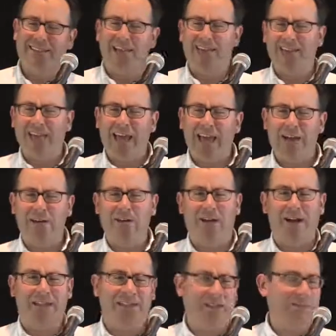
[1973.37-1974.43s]
us how they
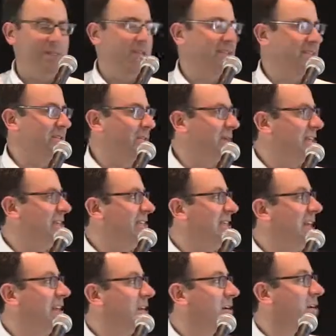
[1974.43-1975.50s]
categorize something as a
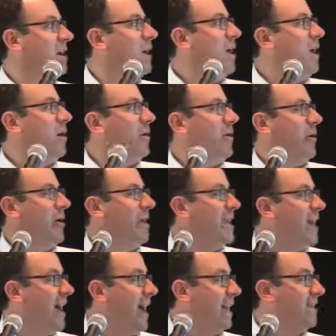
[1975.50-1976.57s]
bestseller or
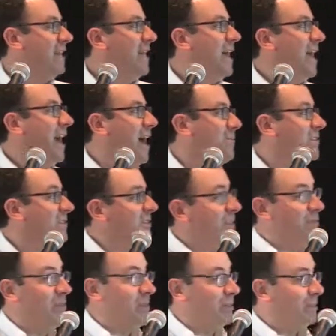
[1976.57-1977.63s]
not. Um, this is
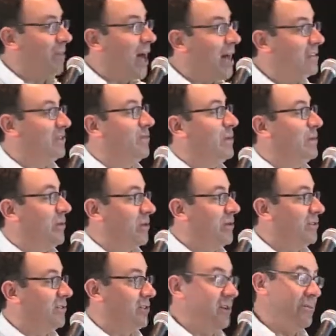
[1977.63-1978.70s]
something lots of people are
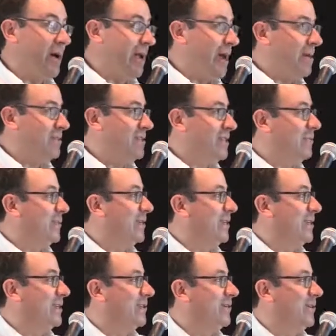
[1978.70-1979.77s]
concerned about. I'm
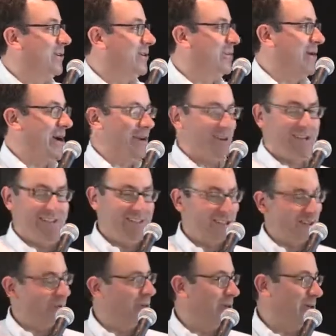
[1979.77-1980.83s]
deeply concerned about, and I
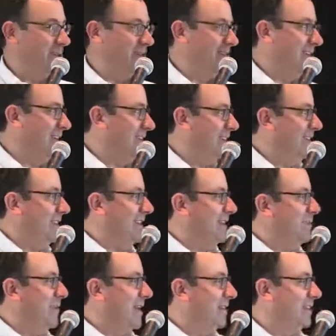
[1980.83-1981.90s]
teach courses in and think
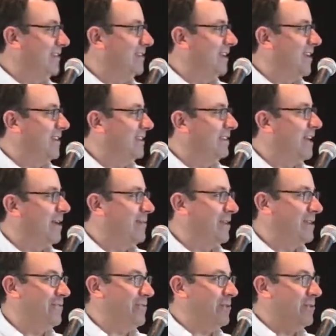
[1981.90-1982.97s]
about this all the time. I
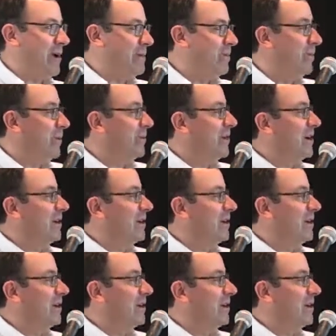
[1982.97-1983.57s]
give you a great book